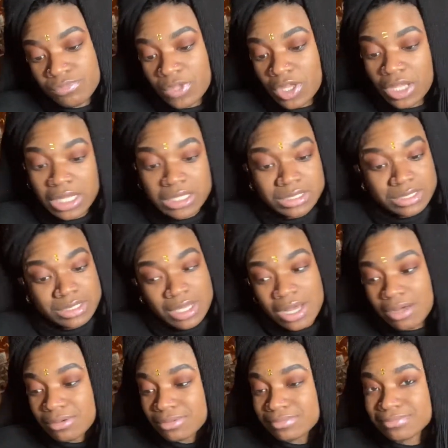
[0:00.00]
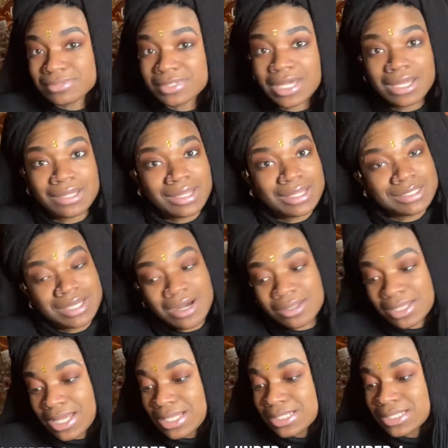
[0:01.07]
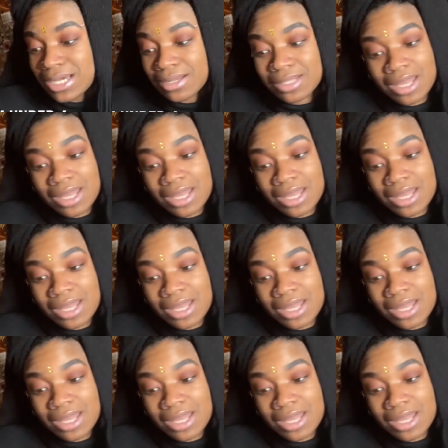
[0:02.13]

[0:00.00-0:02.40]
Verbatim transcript: They like to talk. Okay, they talk that talk,